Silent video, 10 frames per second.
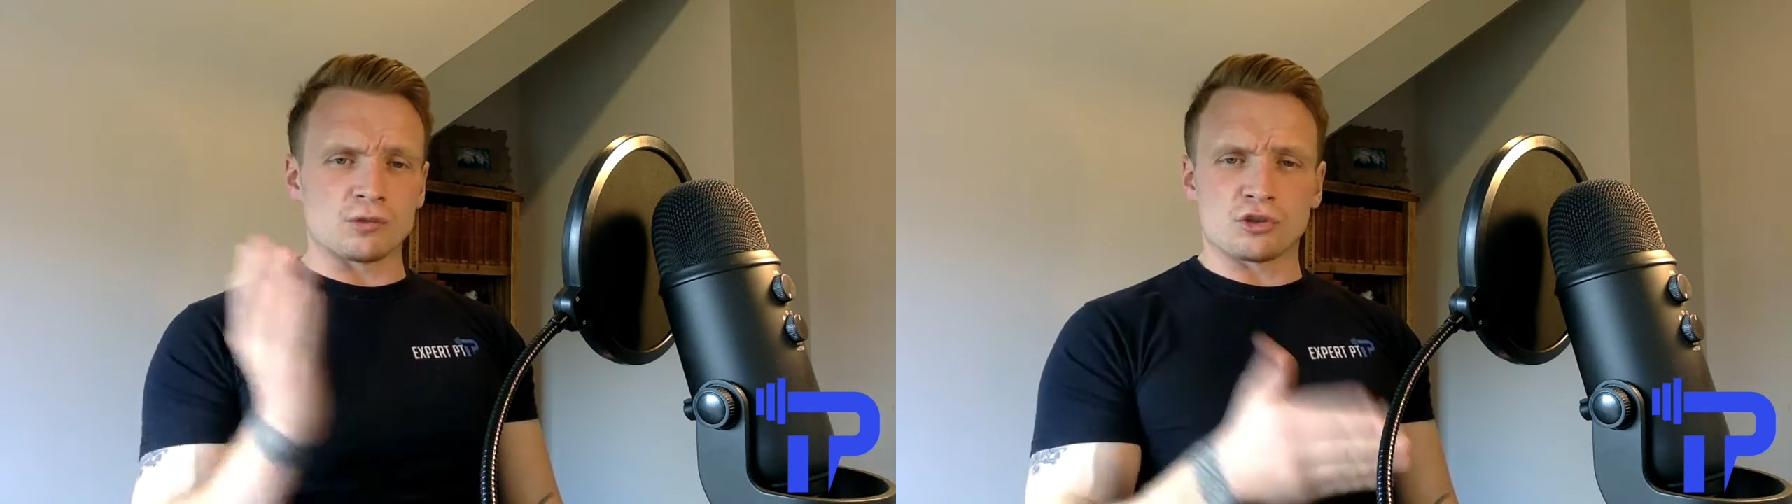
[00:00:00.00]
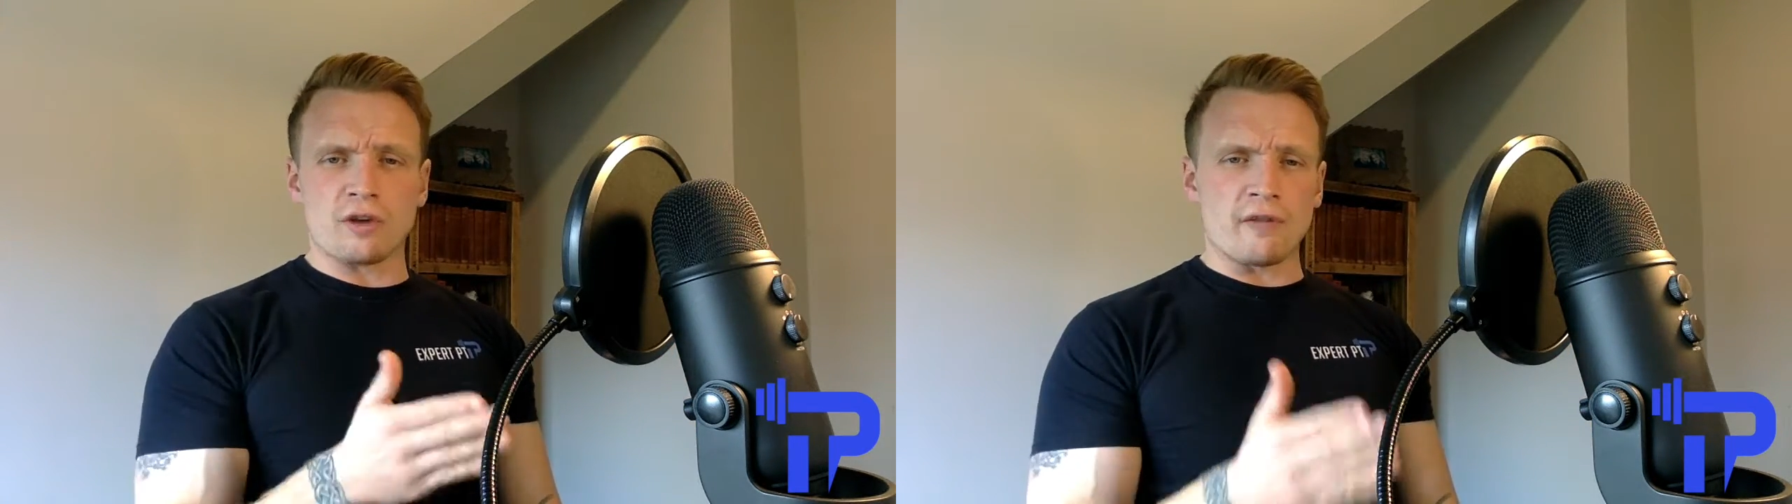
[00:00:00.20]

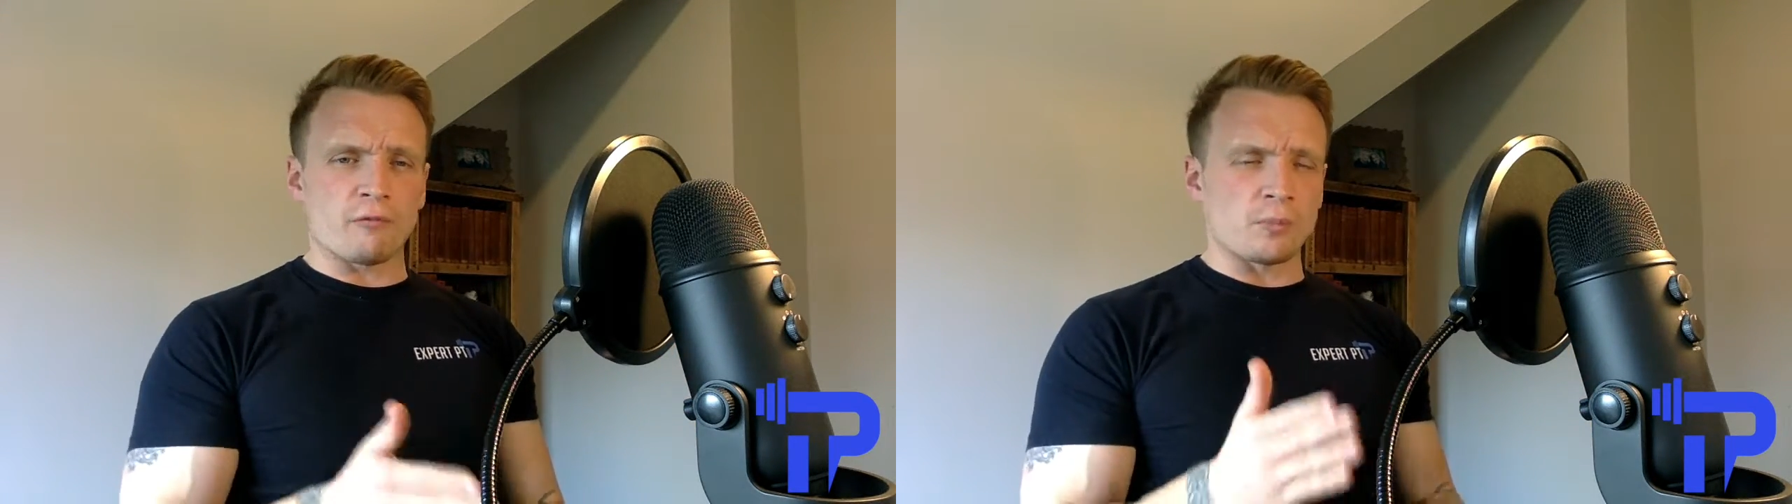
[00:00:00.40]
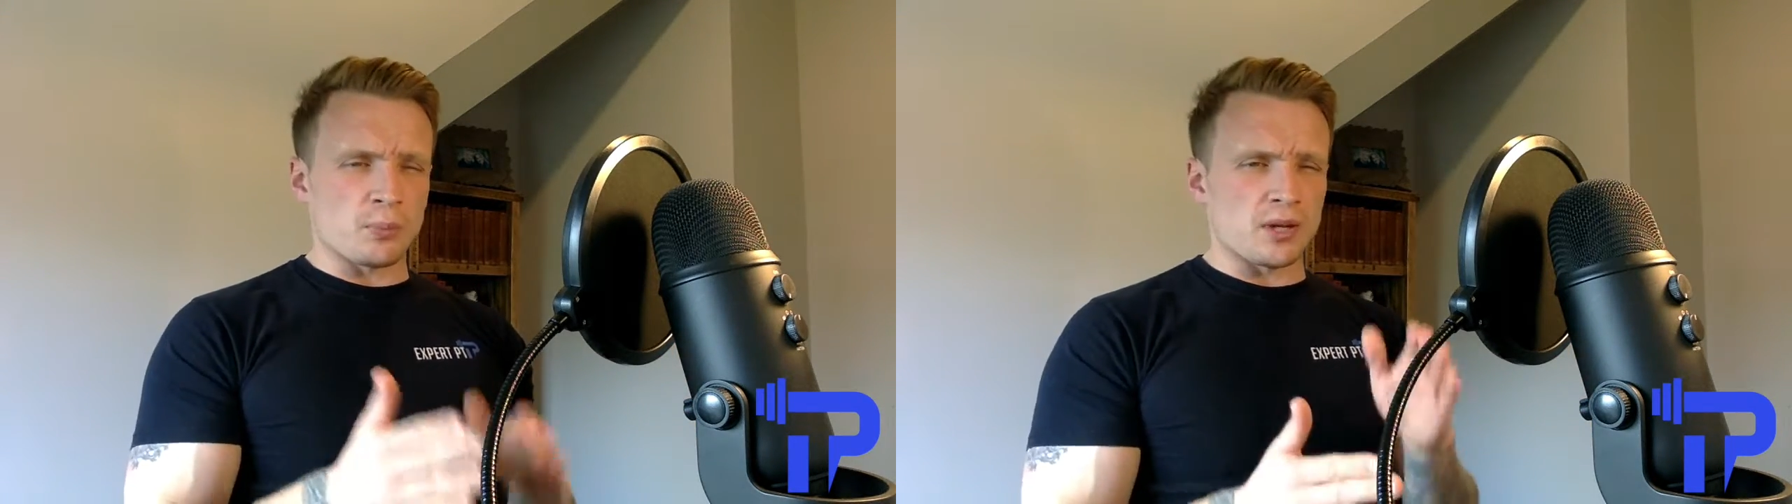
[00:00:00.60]

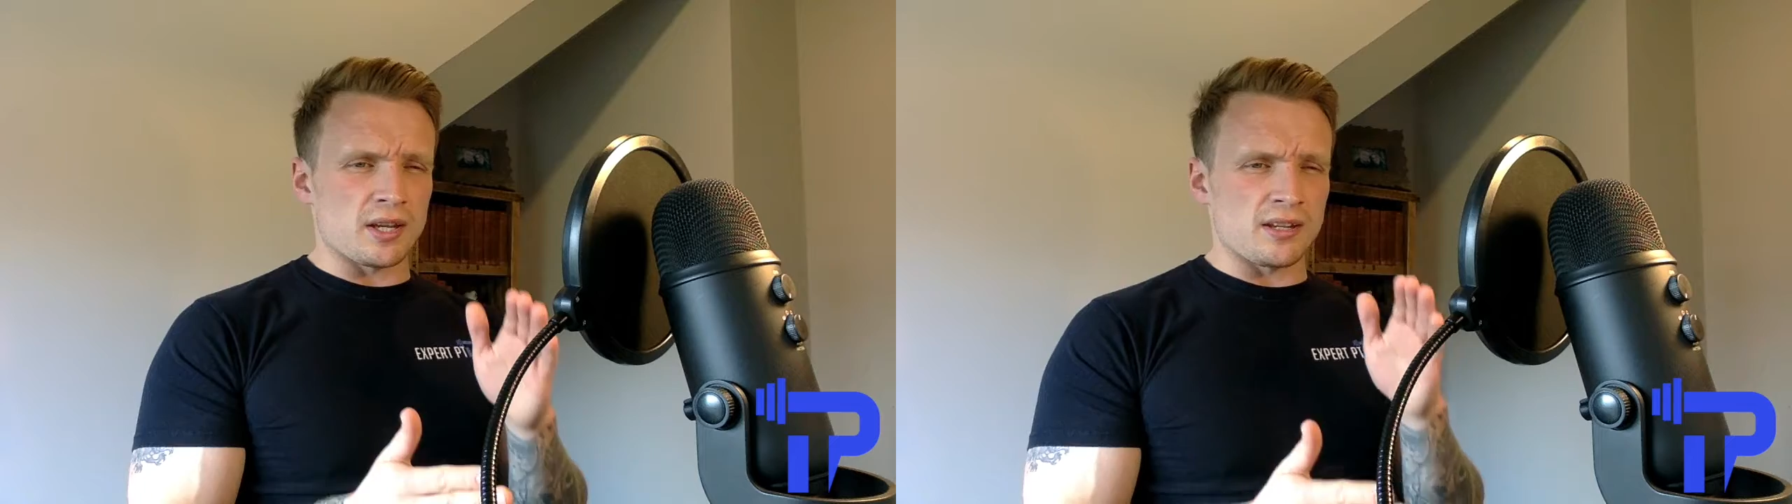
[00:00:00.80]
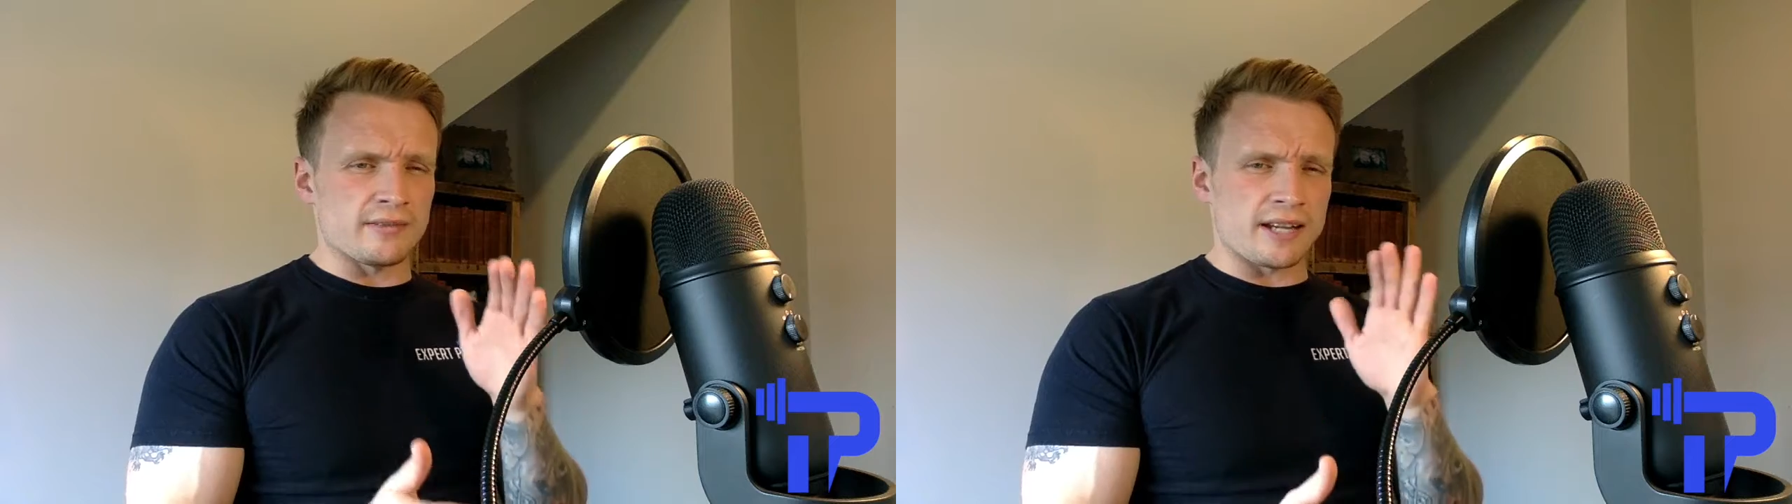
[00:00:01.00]
Strength would
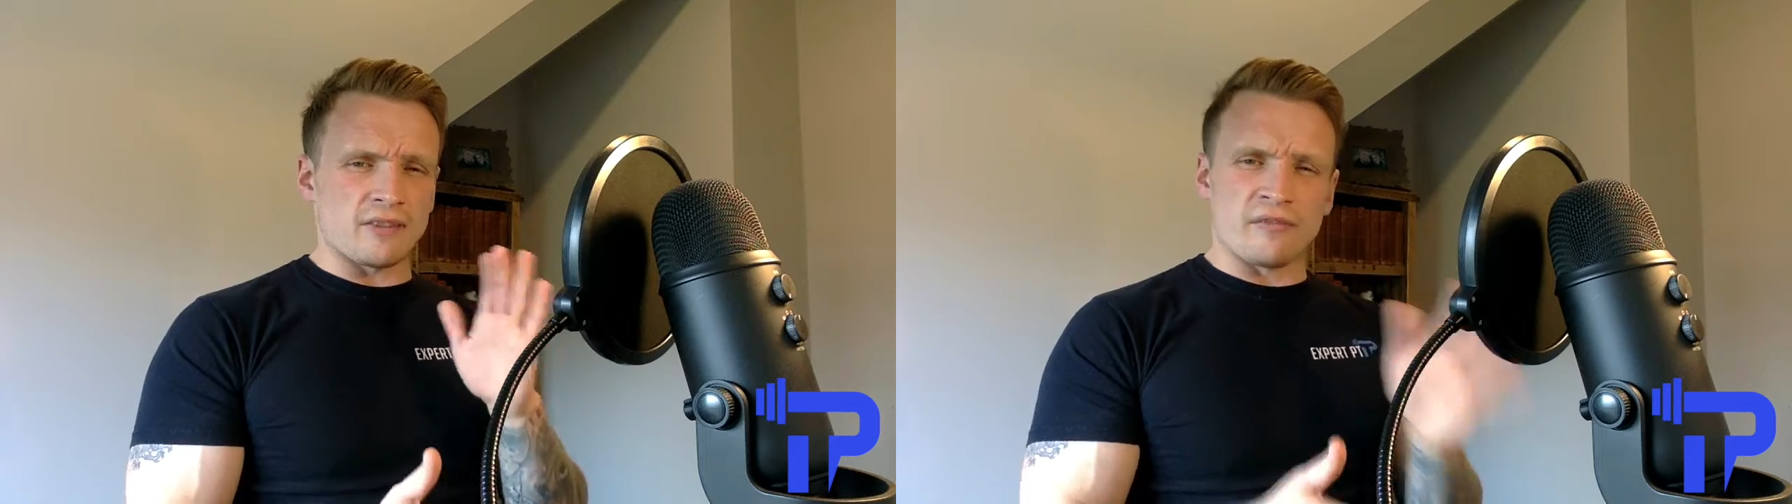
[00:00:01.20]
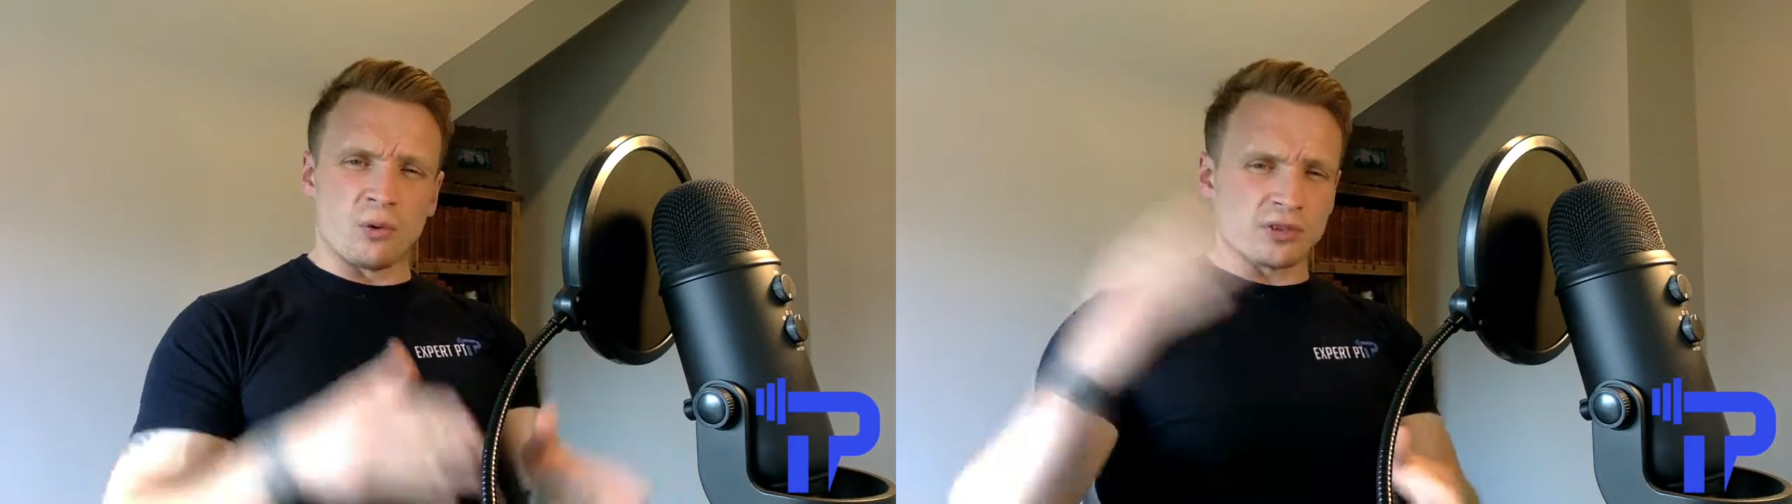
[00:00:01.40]
be
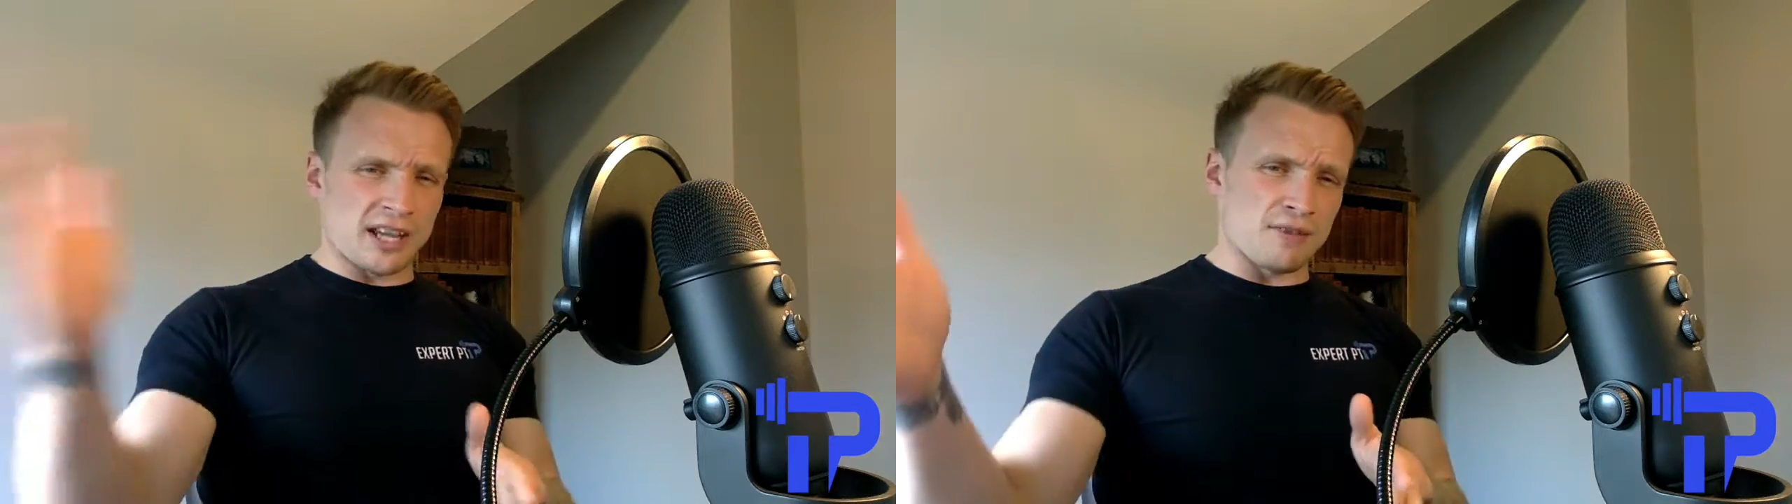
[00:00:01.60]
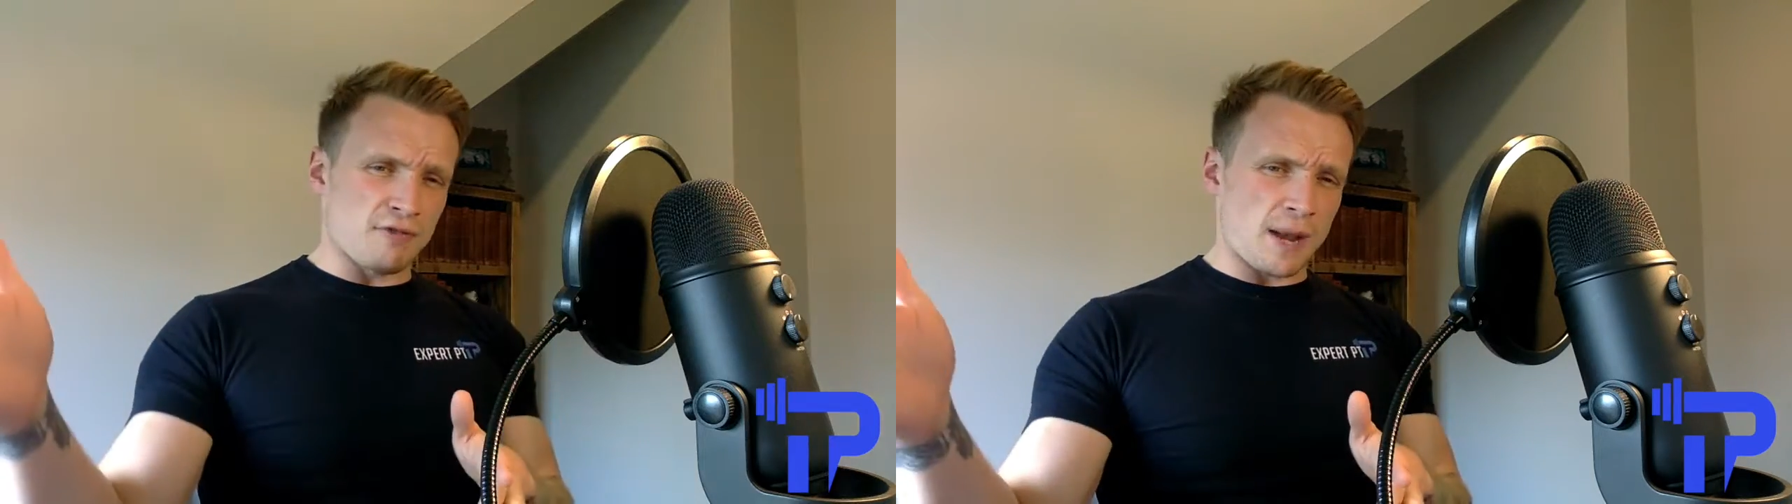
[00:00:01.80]
like 4 to
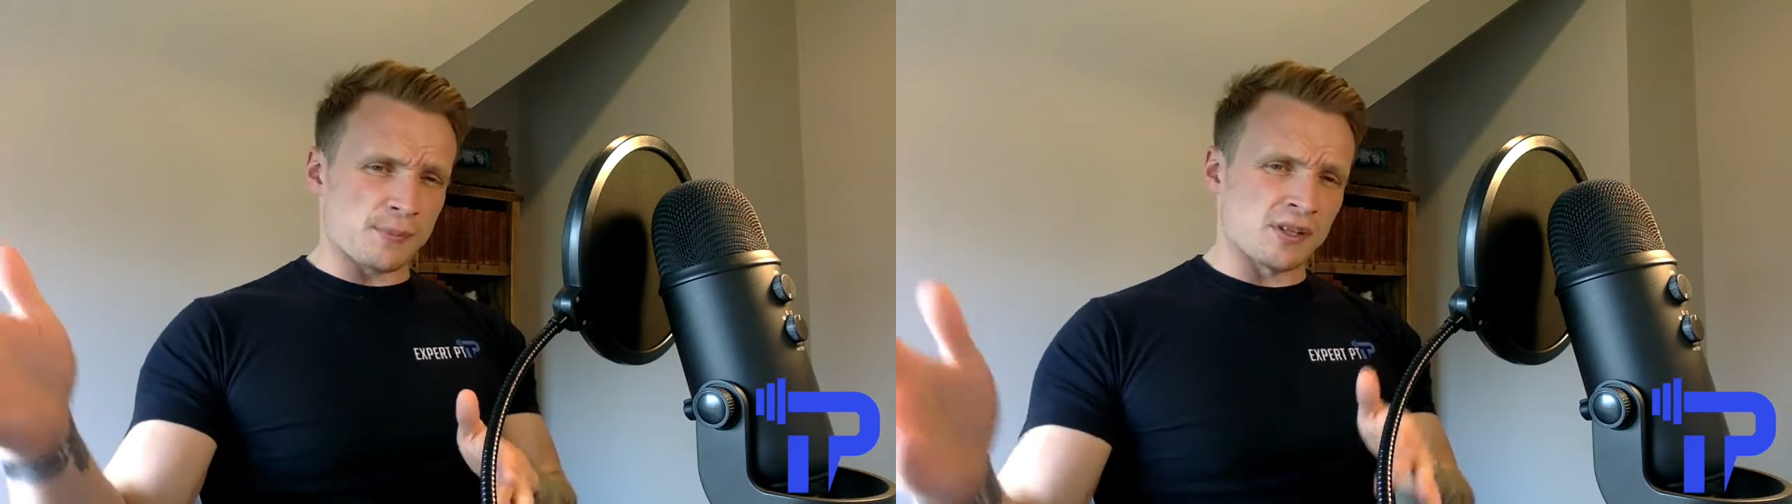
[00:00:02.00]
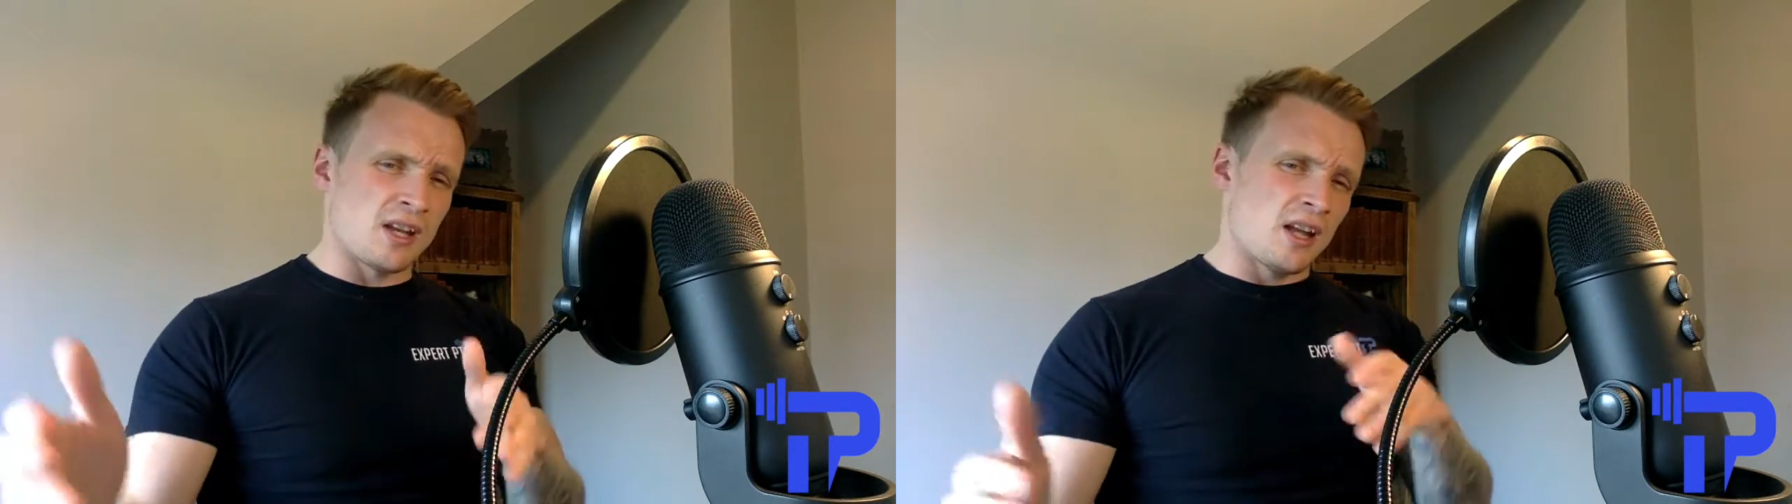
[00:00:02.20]
8 reps.